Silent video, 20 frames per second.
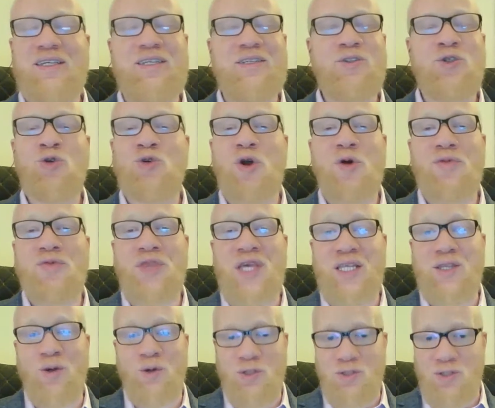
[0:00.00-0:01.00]
you don't
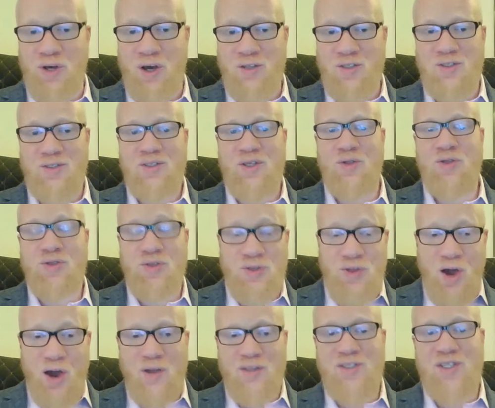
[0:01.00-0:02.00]
think those thoughts. The
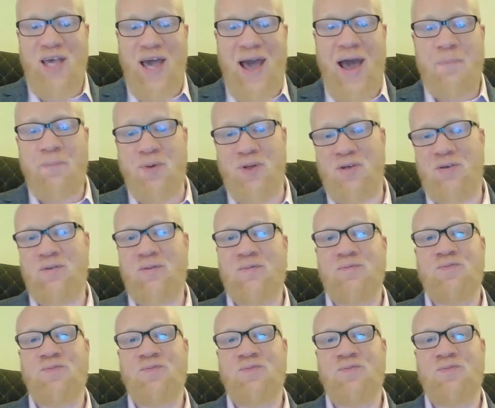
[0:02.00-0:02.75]
thoughts happen.